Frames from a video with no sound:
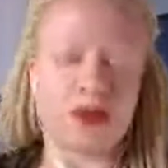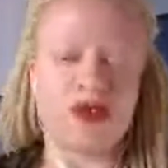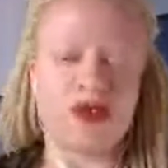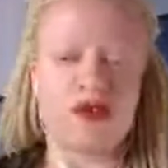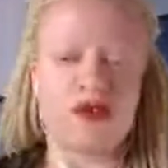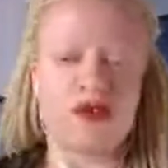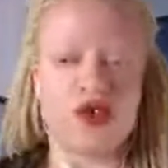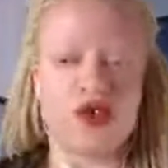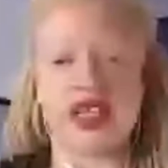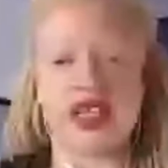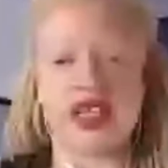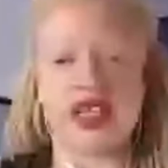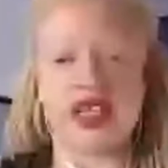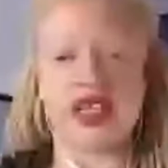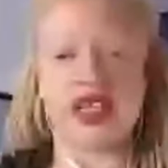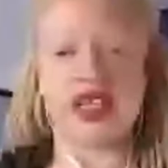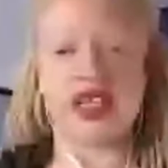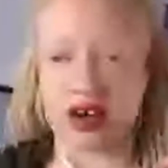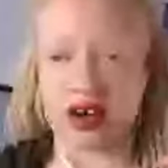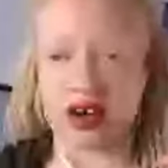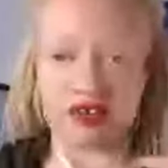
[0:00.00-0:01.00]
for that
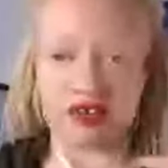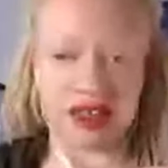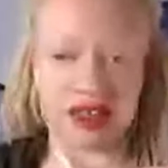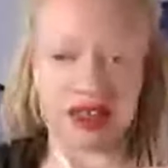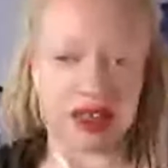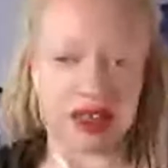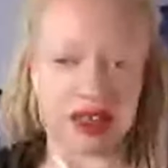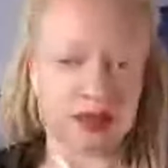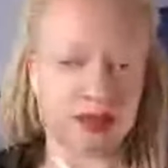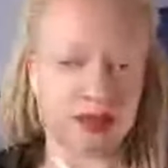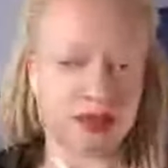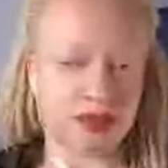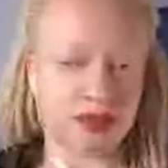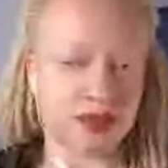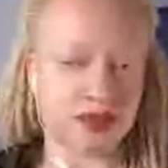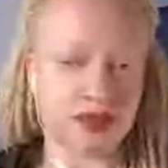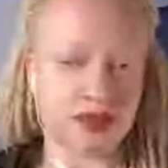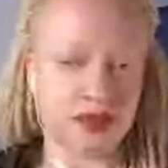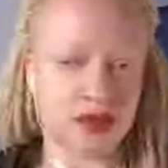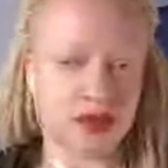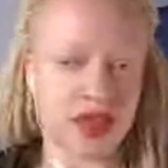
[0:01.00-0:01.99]
service.
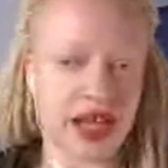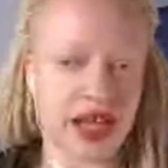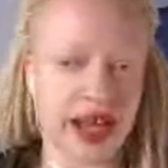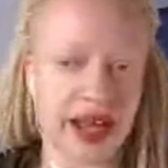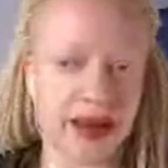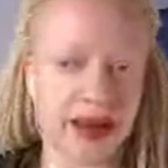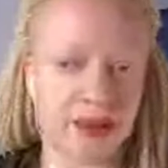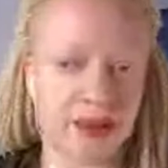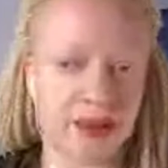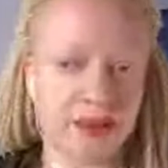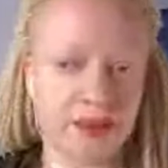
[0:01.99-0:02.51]
Okay.